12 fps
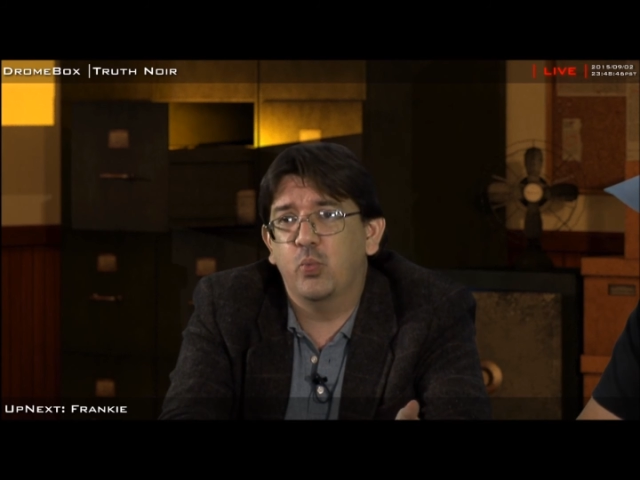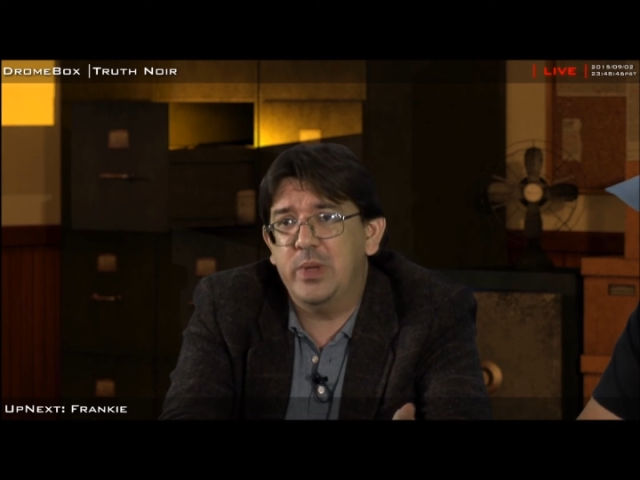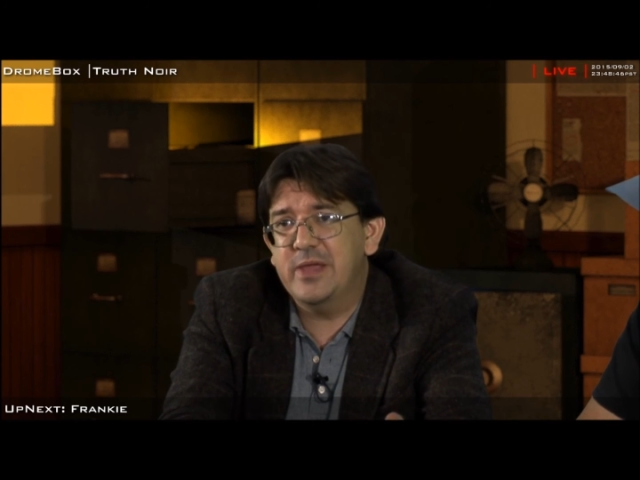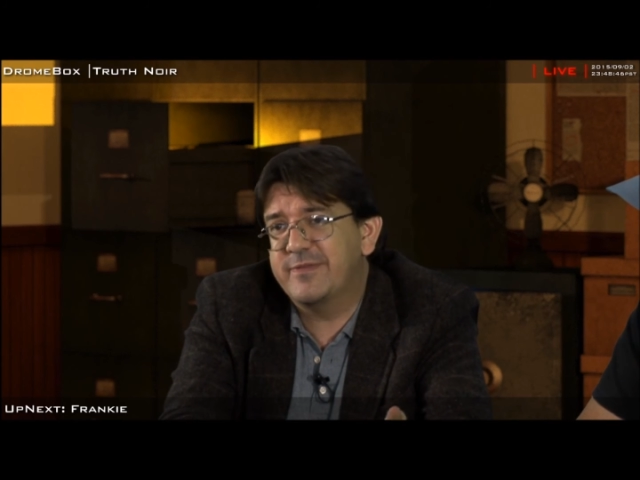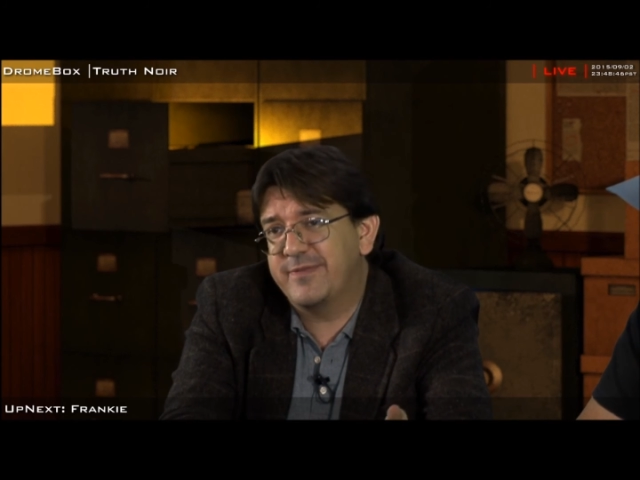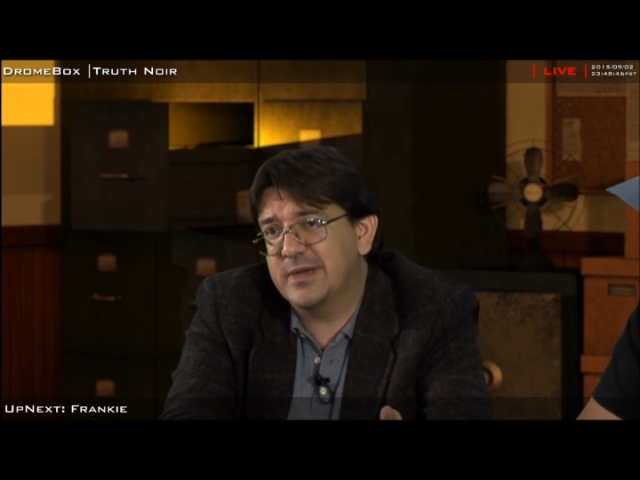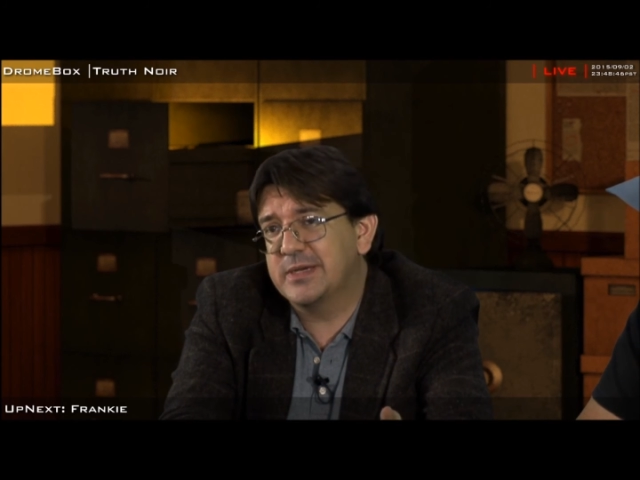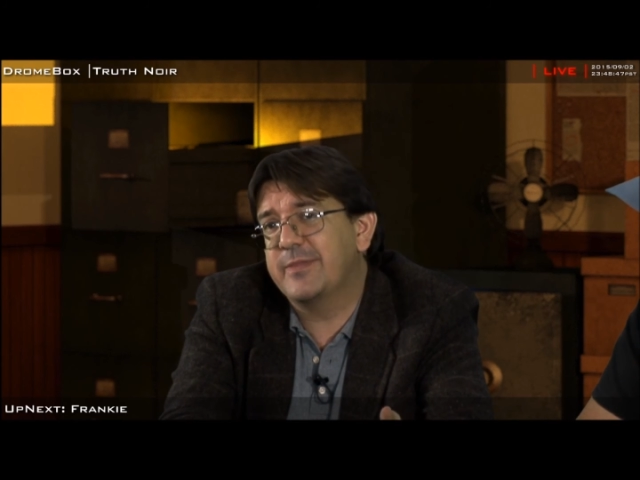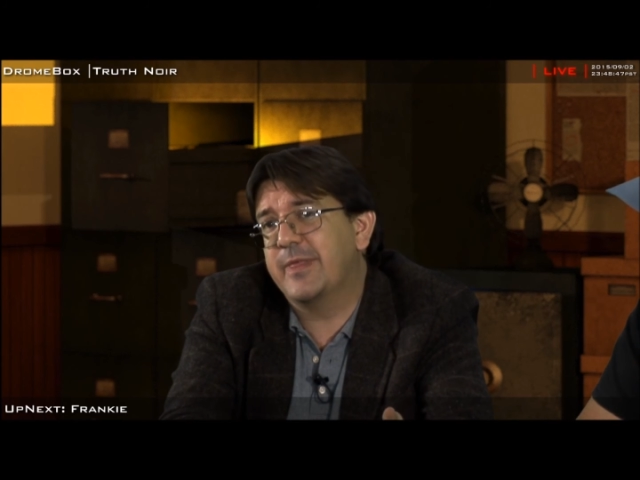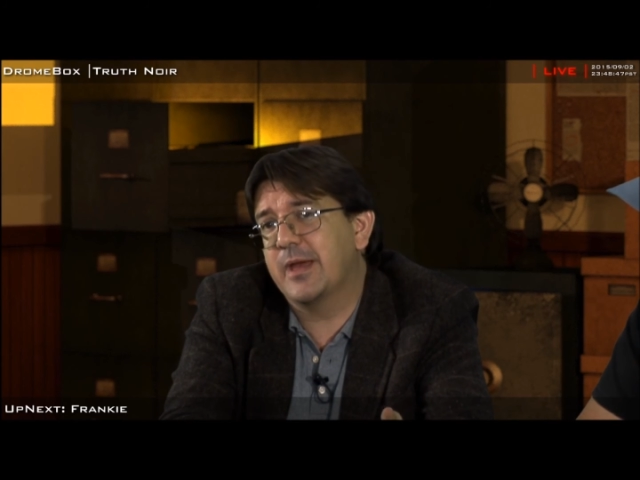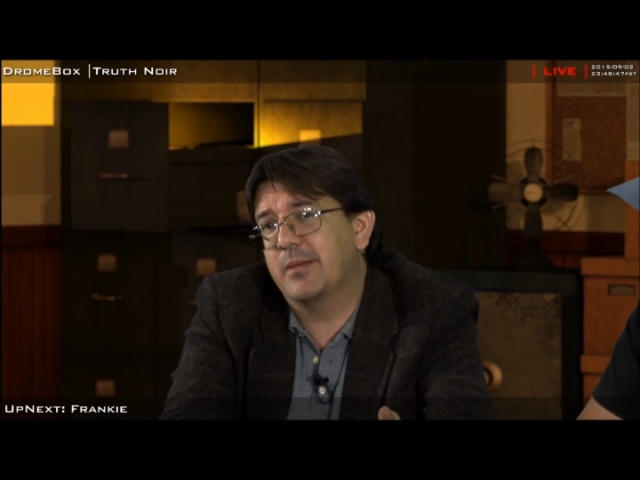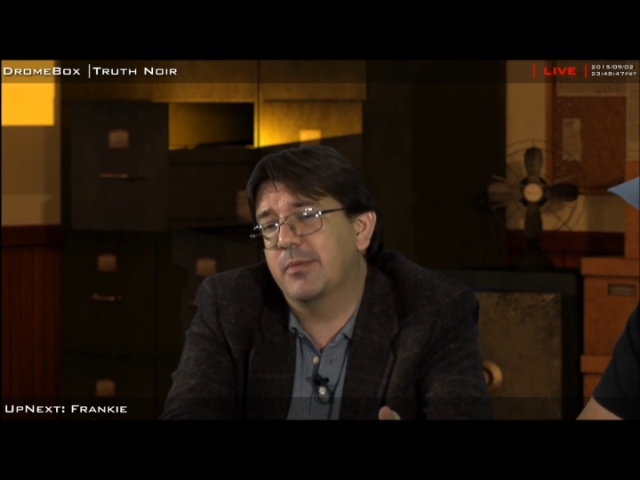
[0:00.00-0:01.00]
We
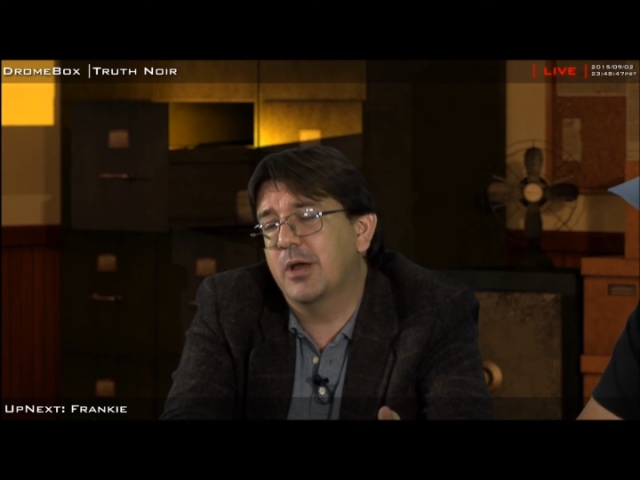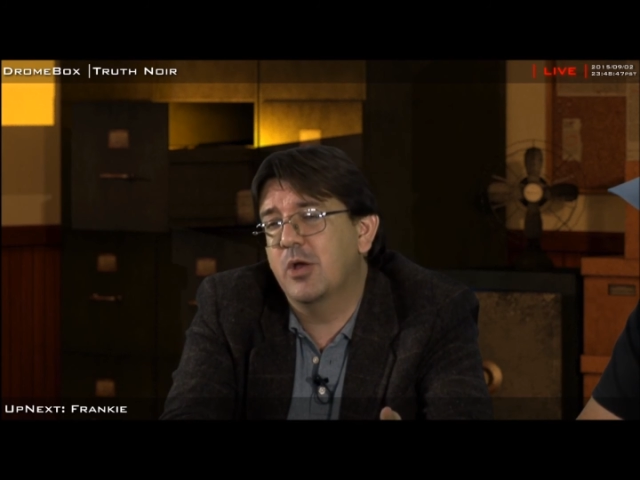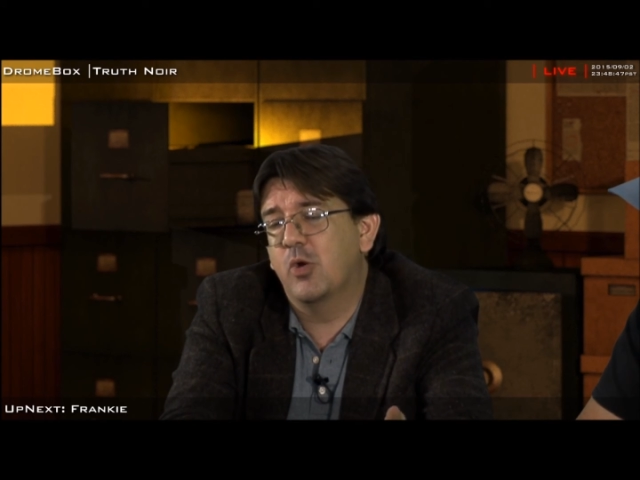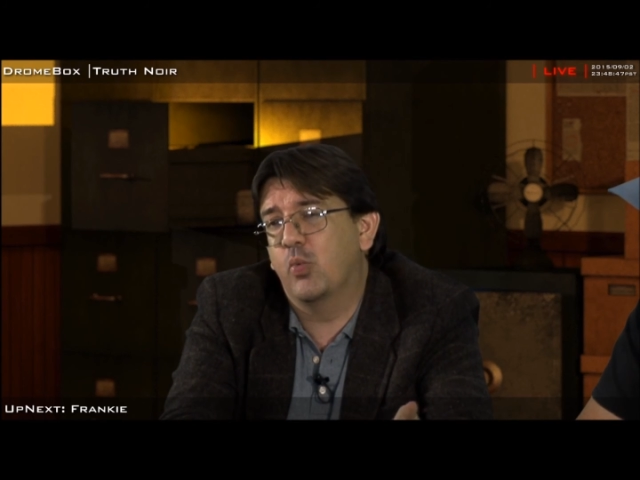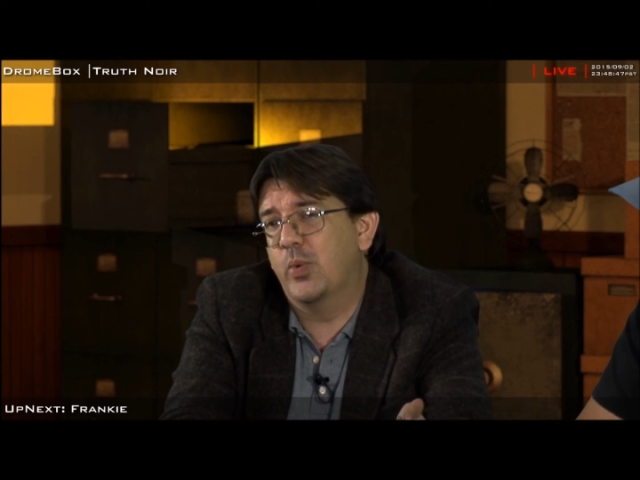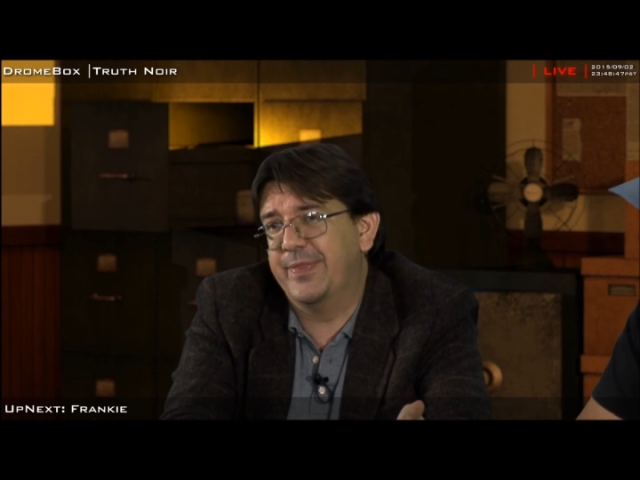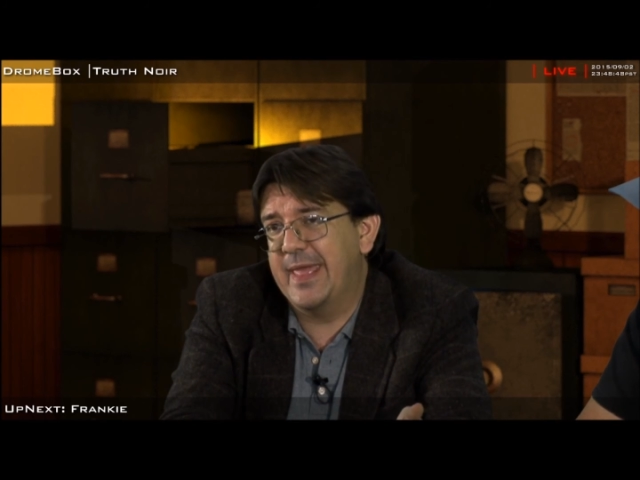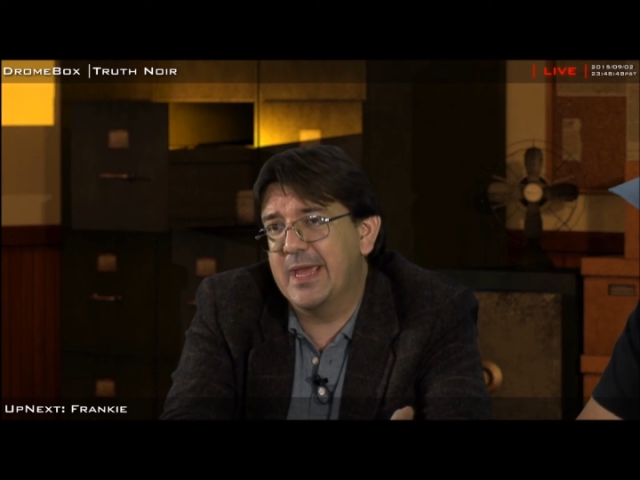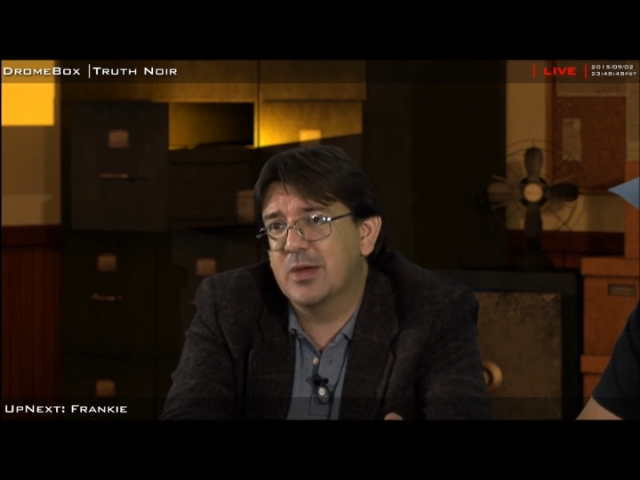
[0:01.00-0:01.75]
funded them when